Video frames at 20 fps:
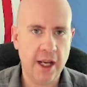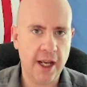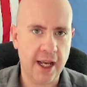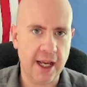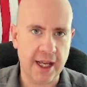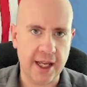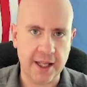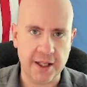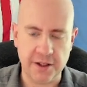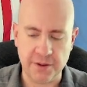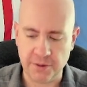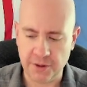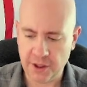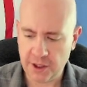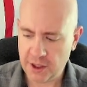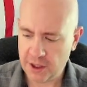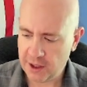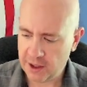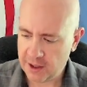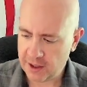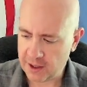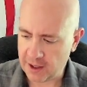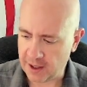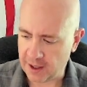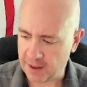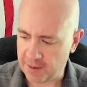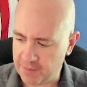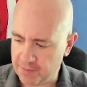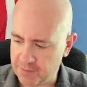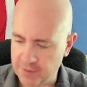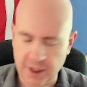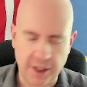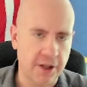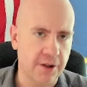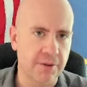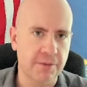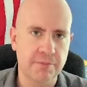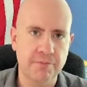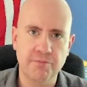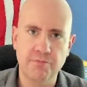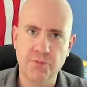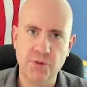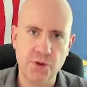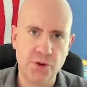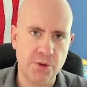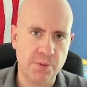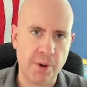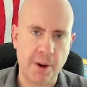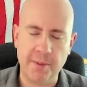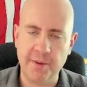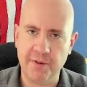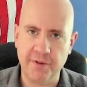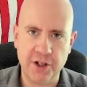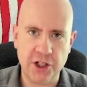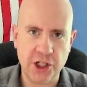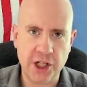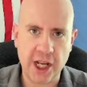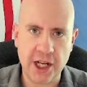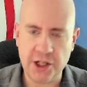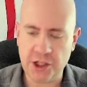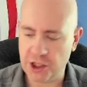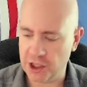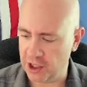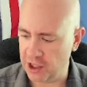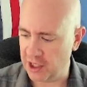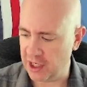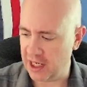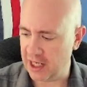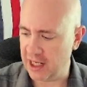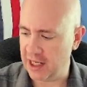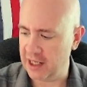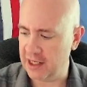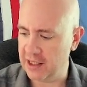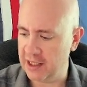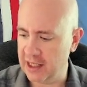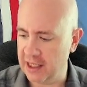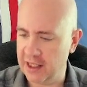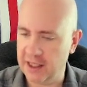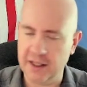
and Department of Education and